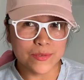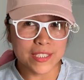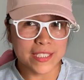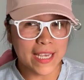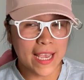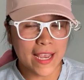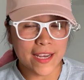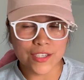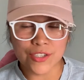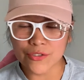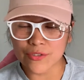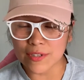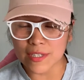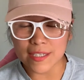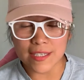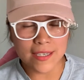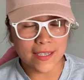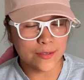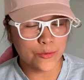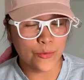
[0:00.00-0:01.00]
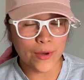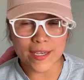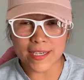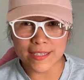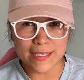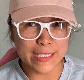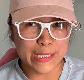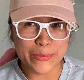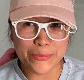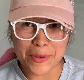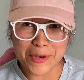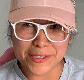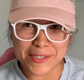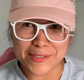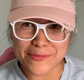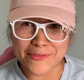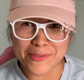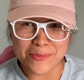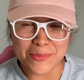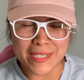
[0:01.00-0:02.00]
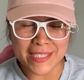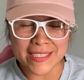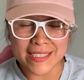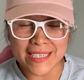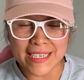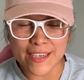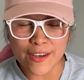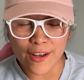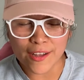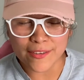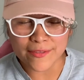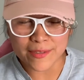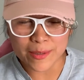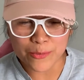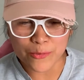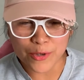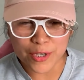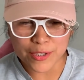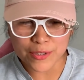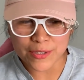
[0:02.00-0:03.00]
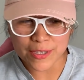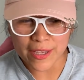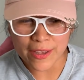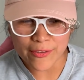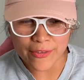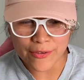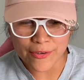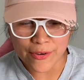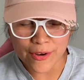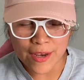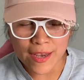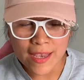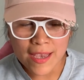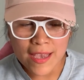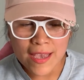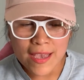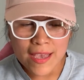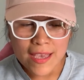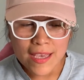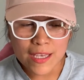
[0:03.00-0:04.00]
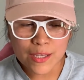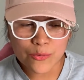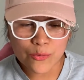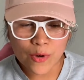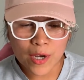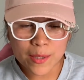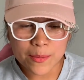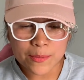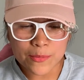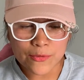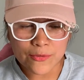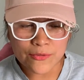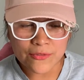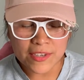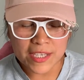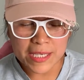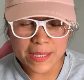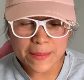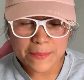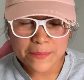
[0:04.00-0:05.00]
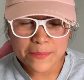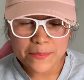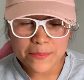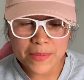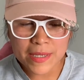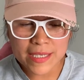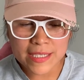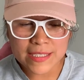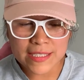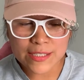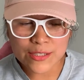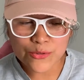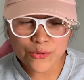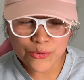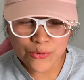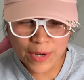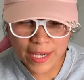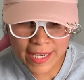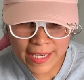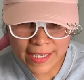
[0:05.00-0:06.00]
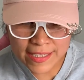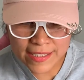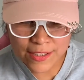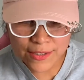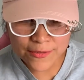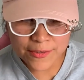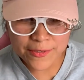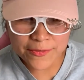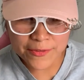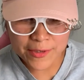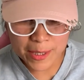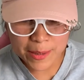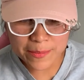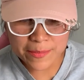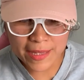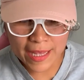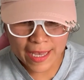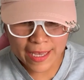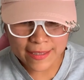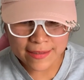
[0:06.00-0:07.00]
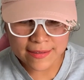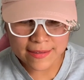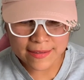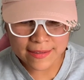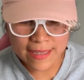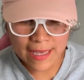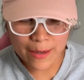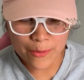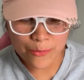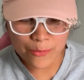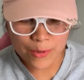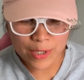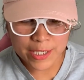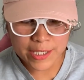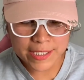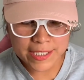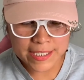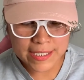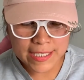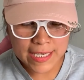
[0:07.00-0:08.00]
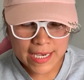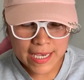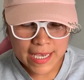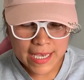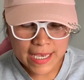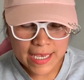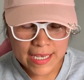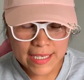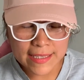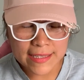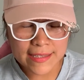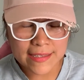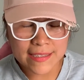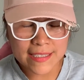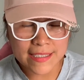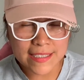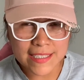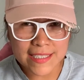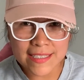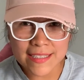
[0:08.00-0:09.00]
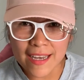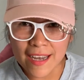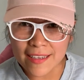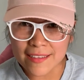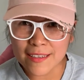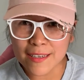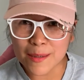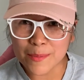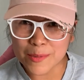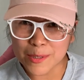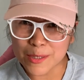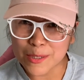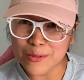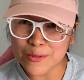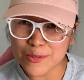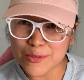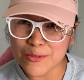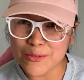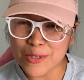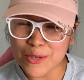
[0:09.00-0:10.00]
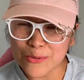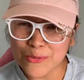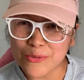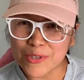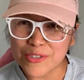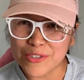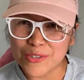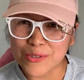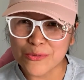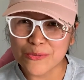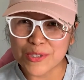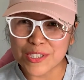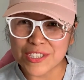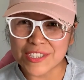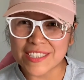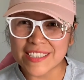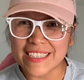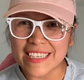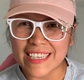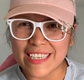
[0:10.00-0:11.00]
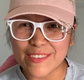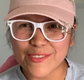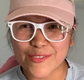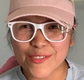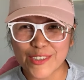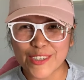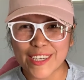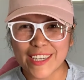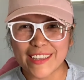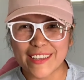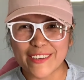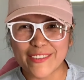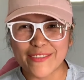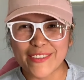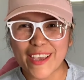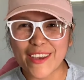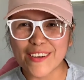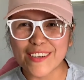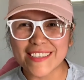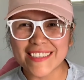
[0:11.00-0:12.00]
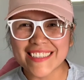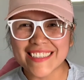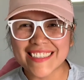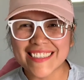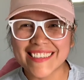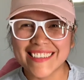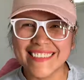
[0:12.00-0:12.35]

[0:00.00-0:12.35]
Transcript: was actually quite an experience for me, seeing all of them work together in one movie. But as great of a film that was, it does not come close to the original, which is The Infernal Affairs.